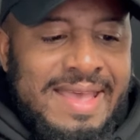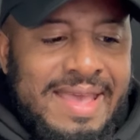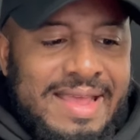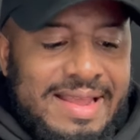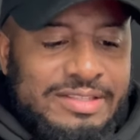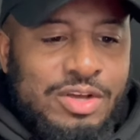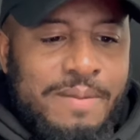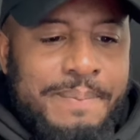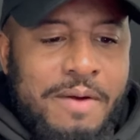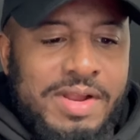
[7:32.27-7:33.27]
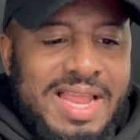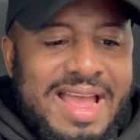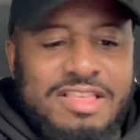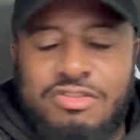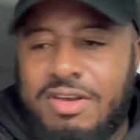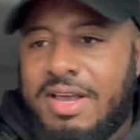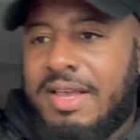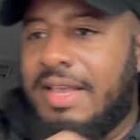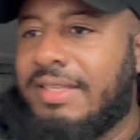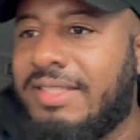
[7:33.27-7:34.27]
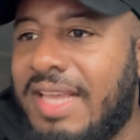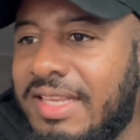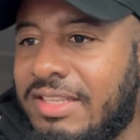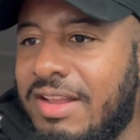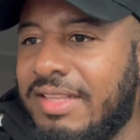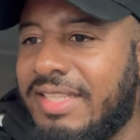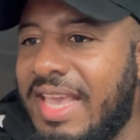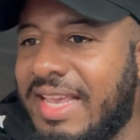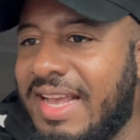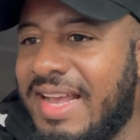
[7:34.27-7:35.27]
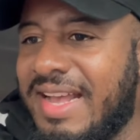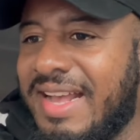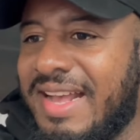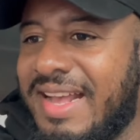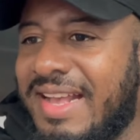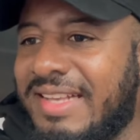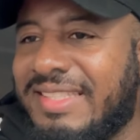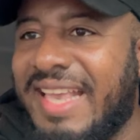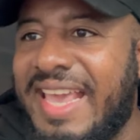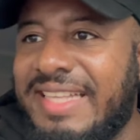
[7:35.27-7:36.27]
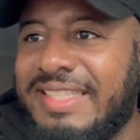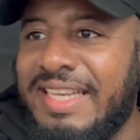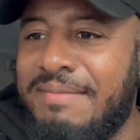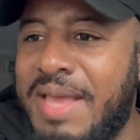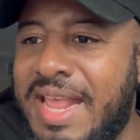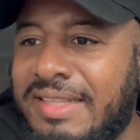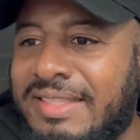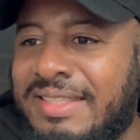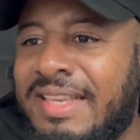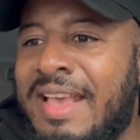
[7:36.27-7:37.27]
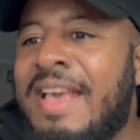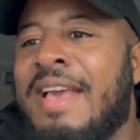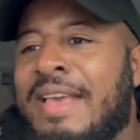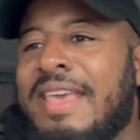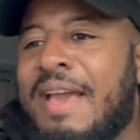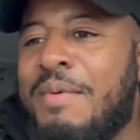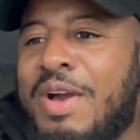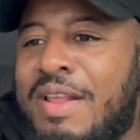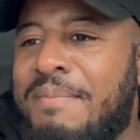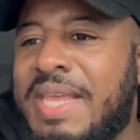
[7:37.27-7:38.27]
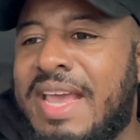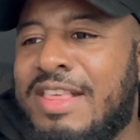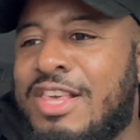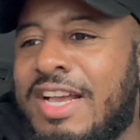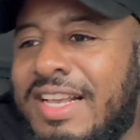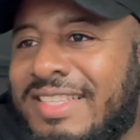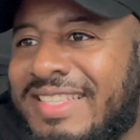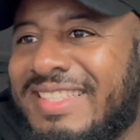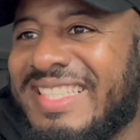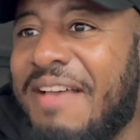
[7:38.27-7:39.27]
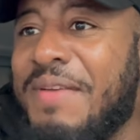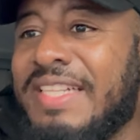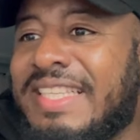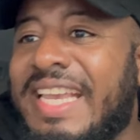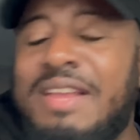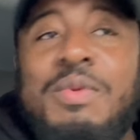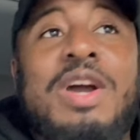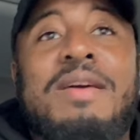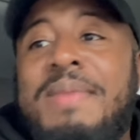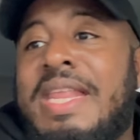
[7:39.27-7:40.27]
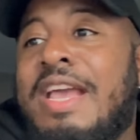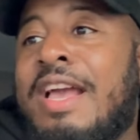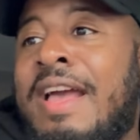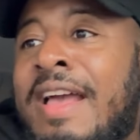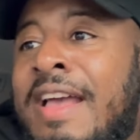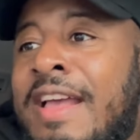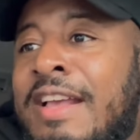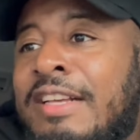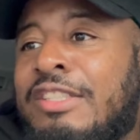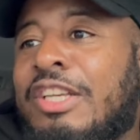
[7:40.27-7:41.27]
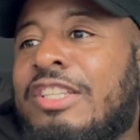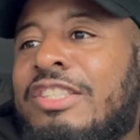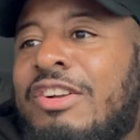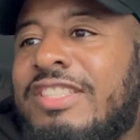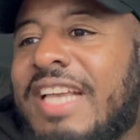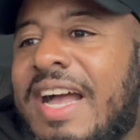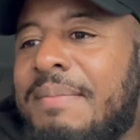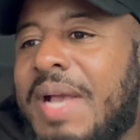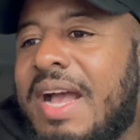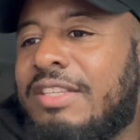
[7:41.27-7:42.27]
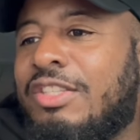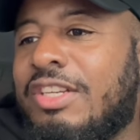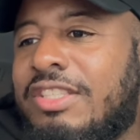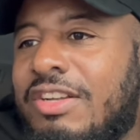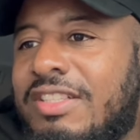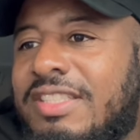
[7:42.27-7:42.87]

And let's go to Perelandra. It said it's going to take us 18 minutes. Yeah, we're going to be there just 17. We're going to be there just on time, guys. Just on